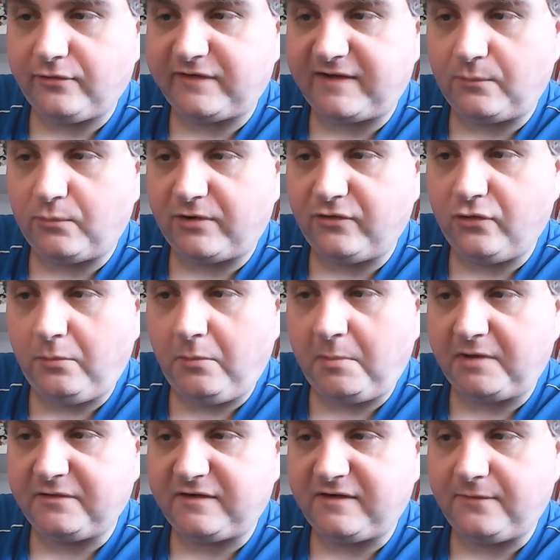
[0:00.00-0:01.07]
send 1 normal
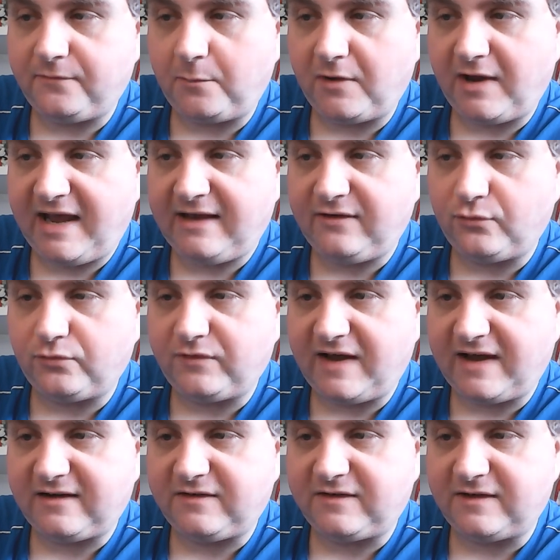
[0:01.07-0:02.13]
monster from your hand or
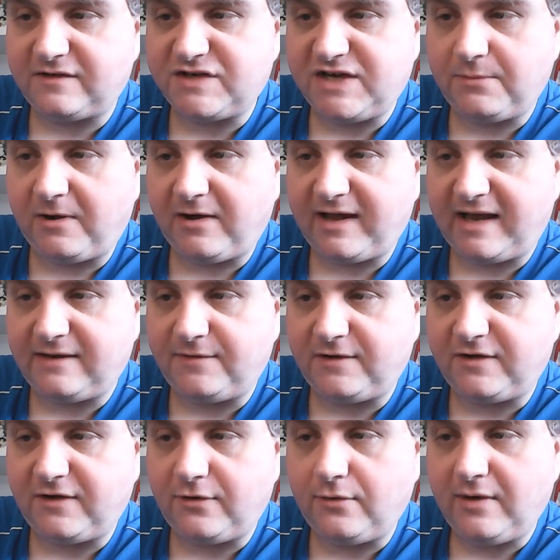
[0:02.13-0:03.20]
deck to the GY, and if you
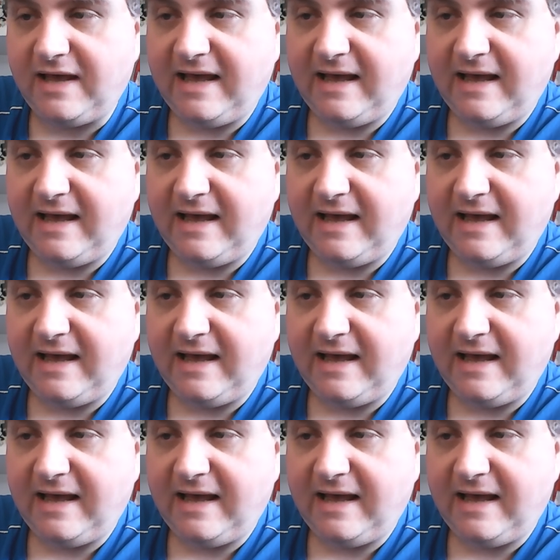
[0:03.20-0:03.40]
do,